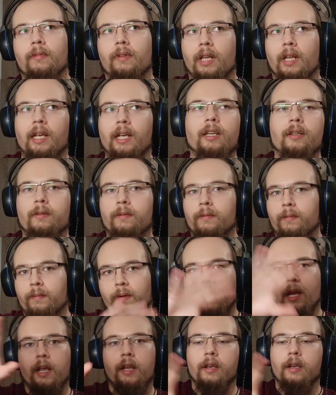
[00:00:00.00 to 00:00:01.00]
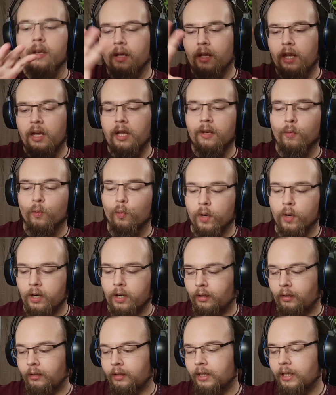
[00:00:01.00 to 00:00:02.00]
like, in
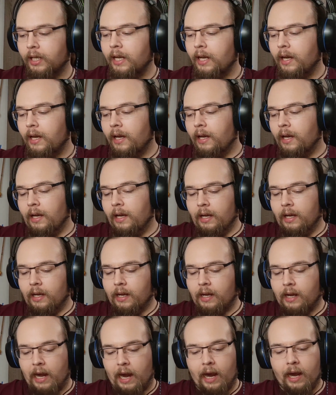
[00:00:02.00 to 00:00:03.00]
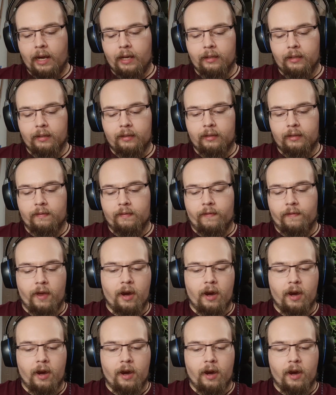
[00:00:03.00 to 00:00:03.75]
world, can't